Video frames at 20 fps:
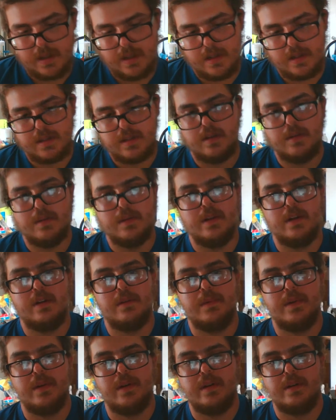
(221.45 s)
So look
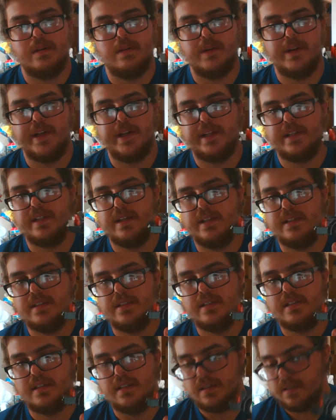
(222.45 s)
more like
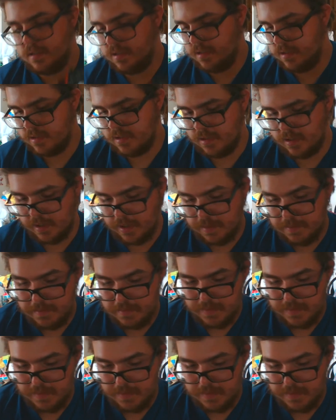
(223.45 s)
this. Okay.